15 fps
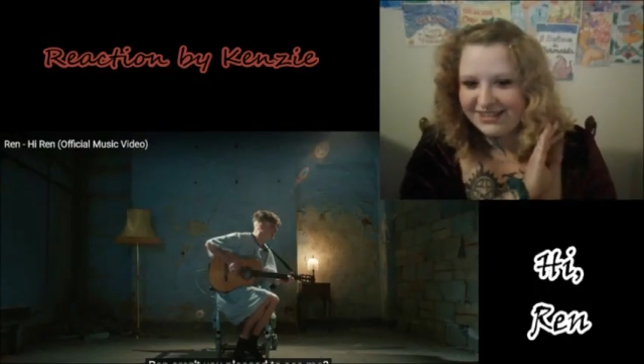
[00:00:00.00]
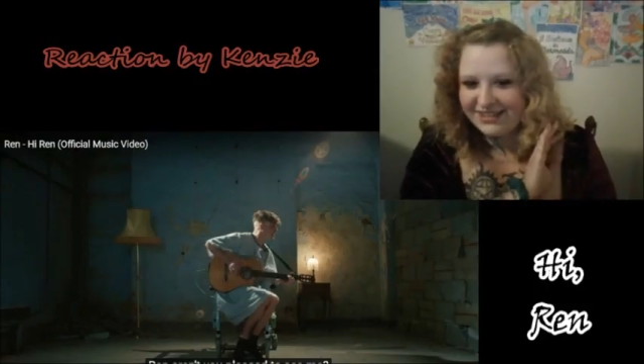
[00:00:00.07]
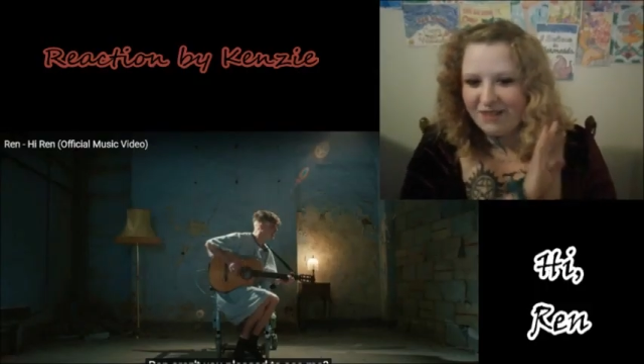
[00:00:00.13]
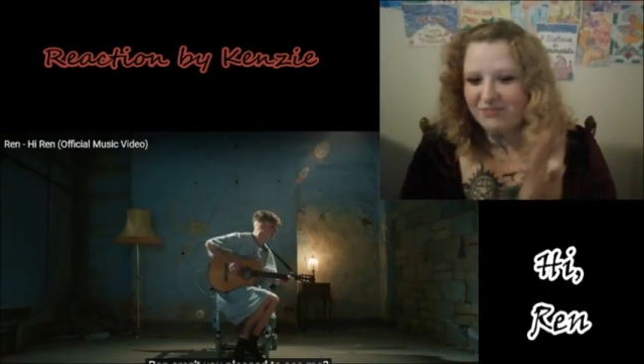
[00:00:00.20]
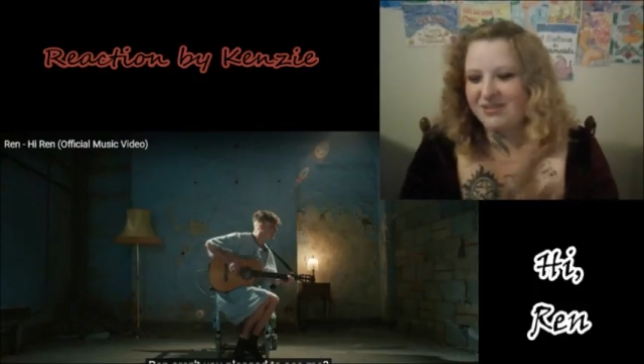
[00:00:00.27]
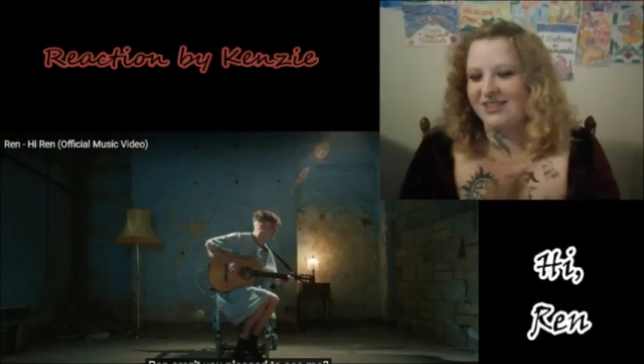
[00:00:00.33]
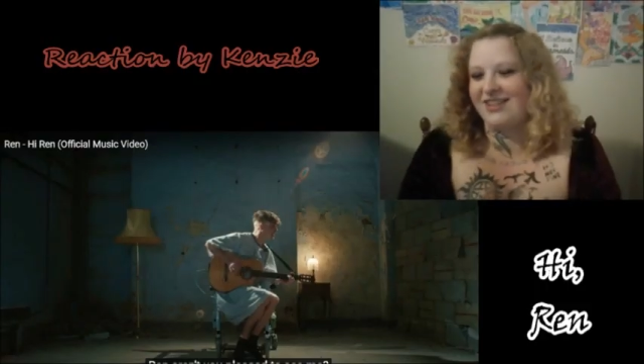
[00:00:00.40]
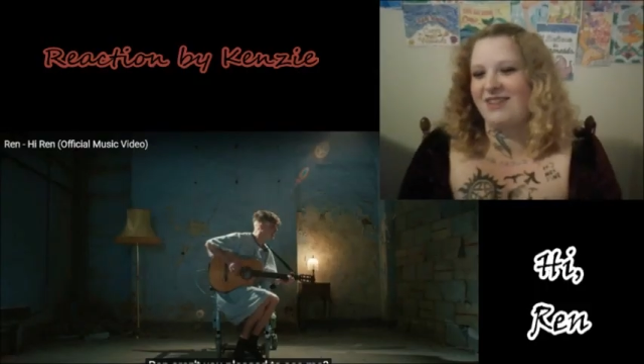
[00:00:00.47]

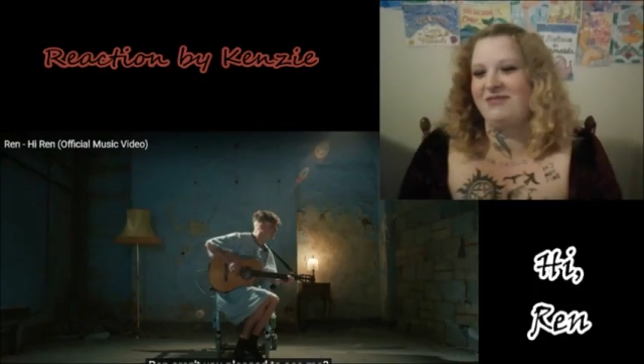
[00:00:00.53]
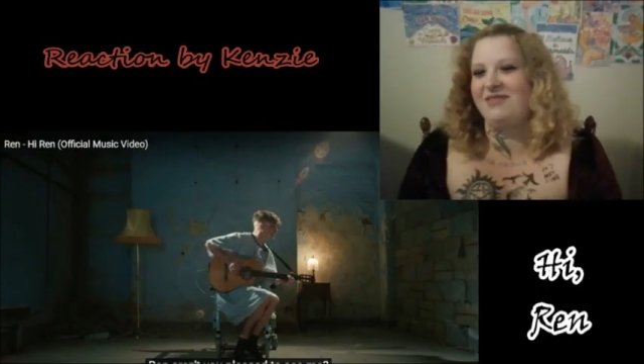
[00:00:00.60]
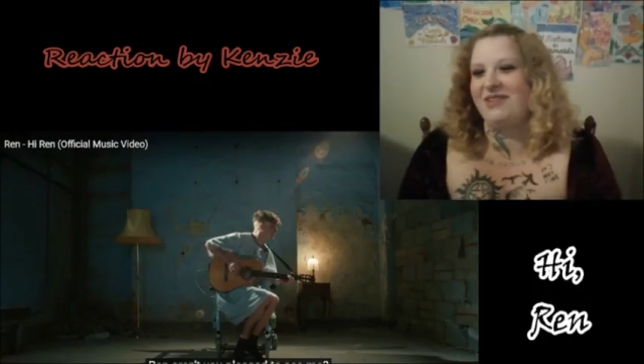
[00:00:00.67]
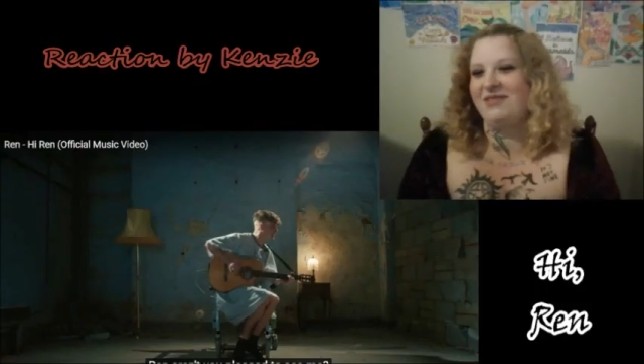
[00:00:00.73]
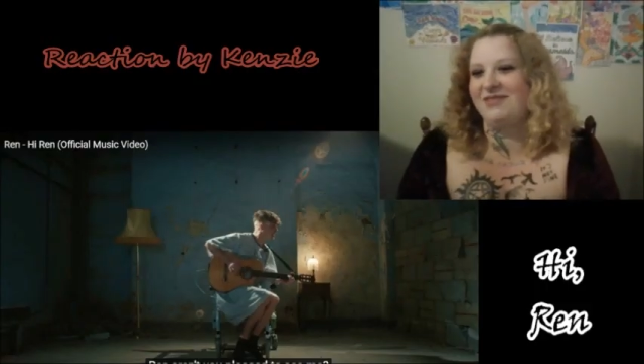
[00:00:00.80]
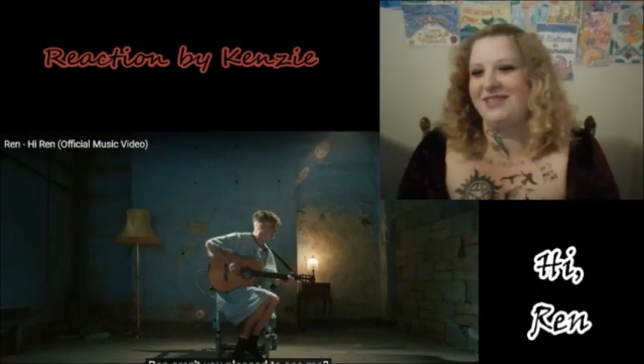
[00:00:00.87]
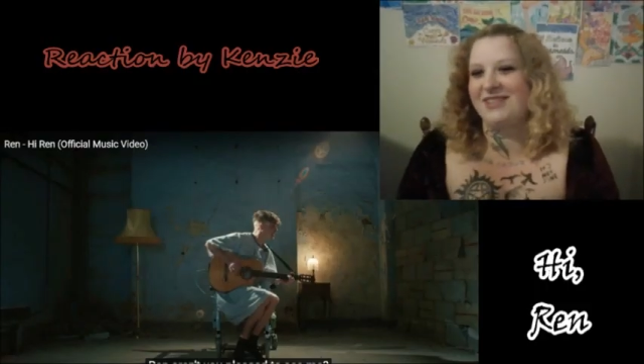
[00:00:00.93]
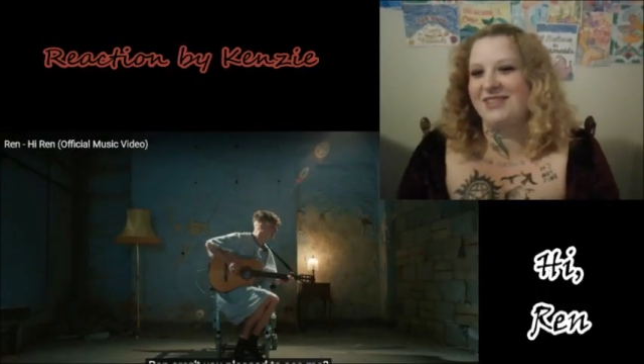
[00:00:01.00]
That was not what
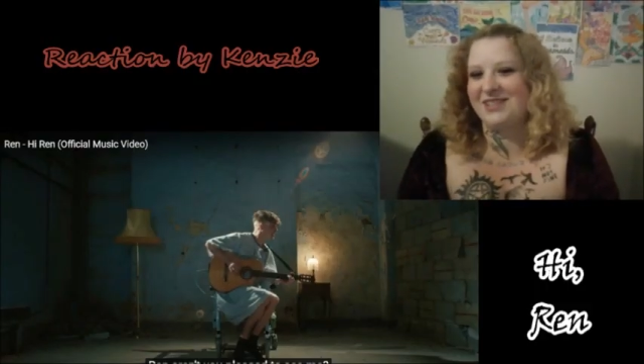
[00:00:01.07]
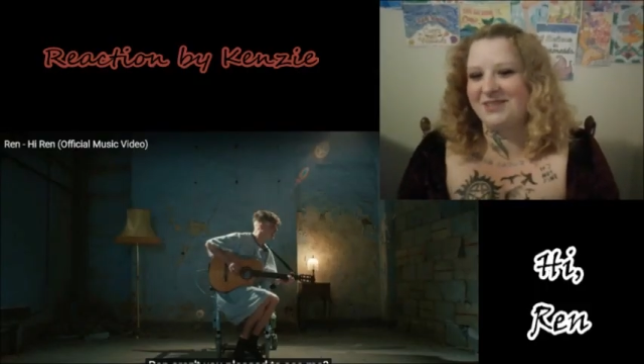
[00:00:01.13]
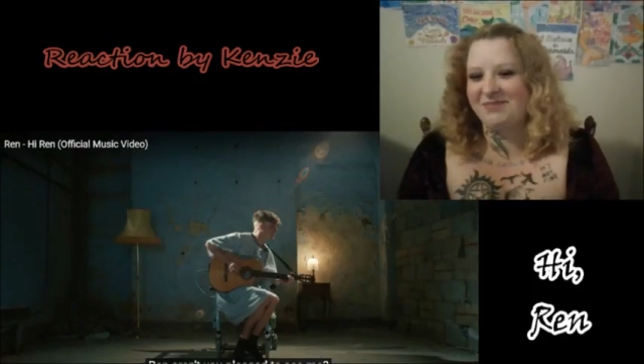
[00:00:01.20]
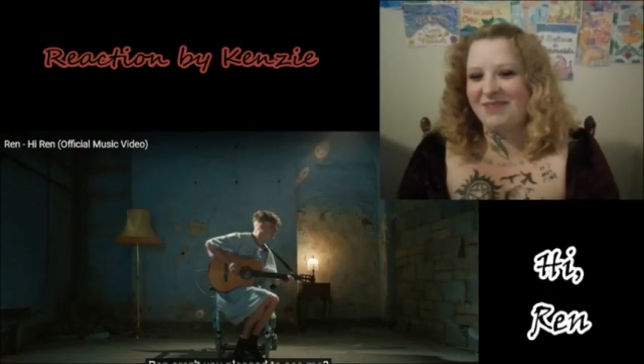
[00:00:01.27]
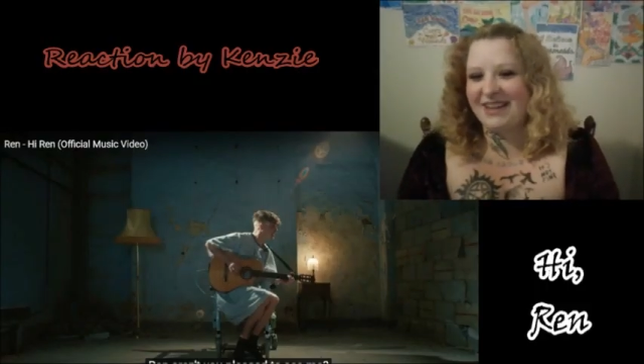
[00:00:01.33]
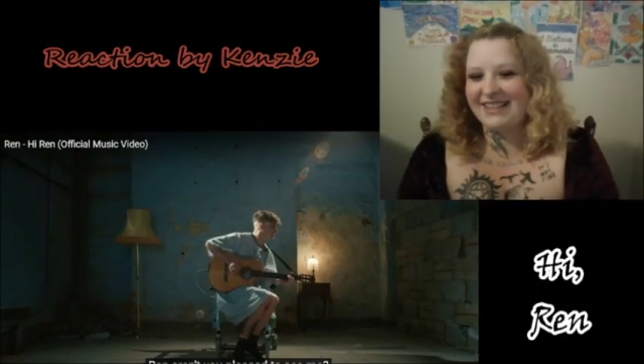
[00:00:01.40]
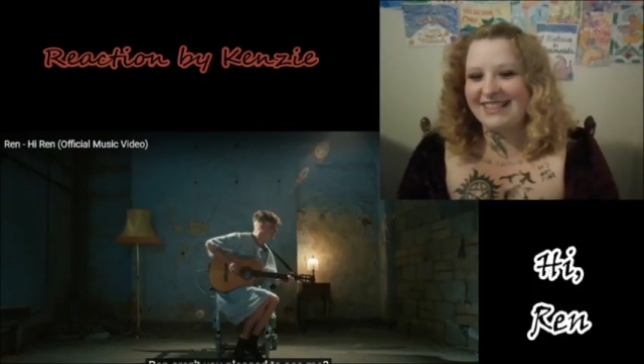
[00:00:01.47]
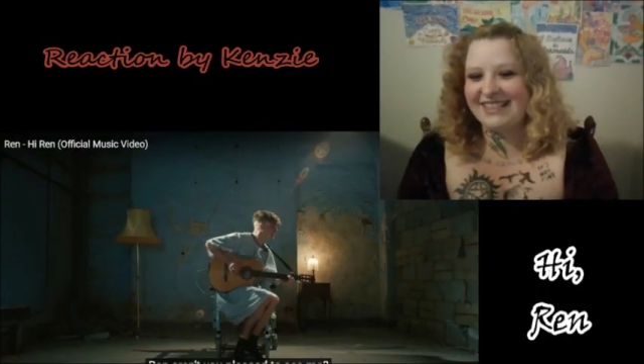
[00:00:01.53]
I was
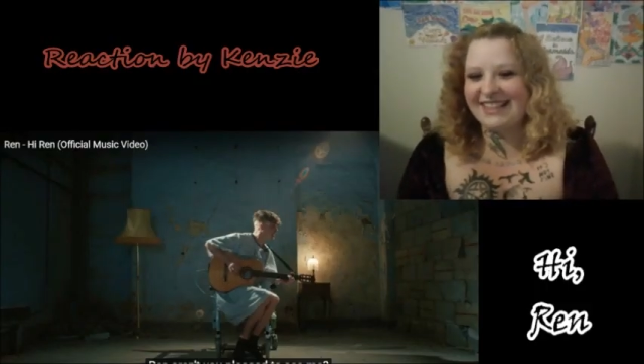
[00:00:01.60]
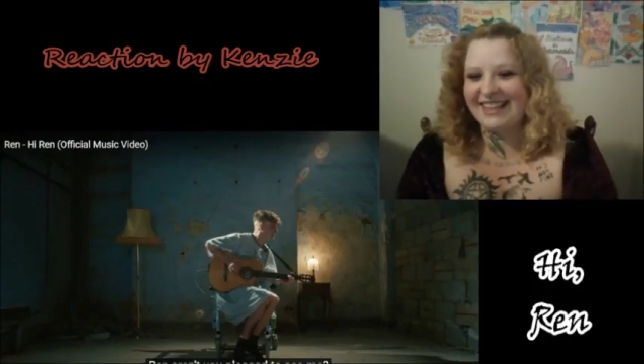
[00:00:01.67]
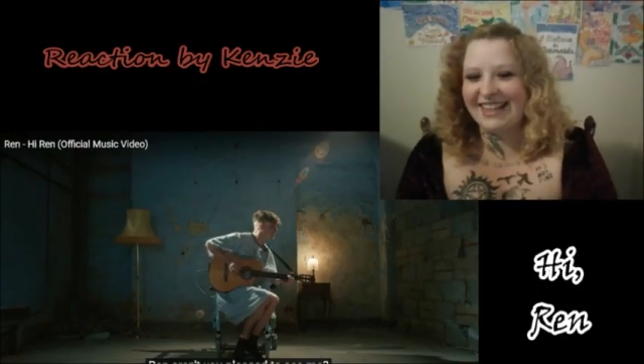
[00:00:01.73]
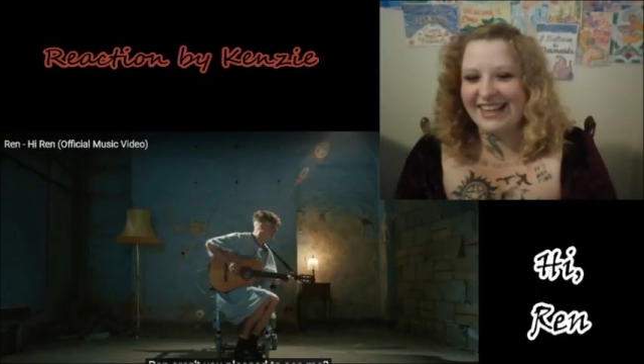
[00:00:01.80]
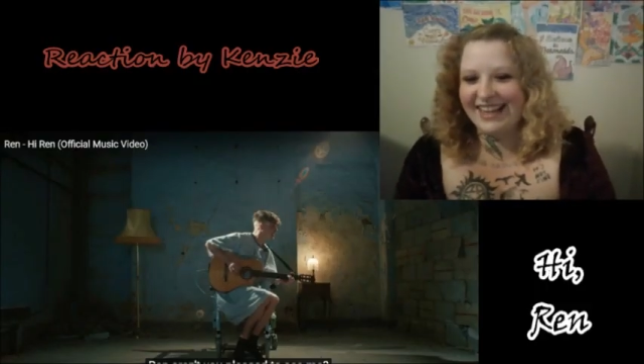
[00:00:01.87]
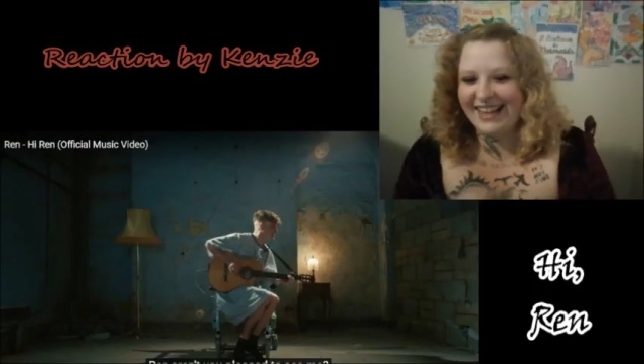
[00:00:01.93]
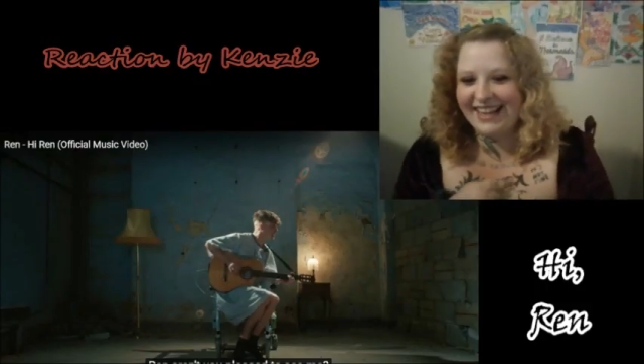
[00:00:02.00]
expecting.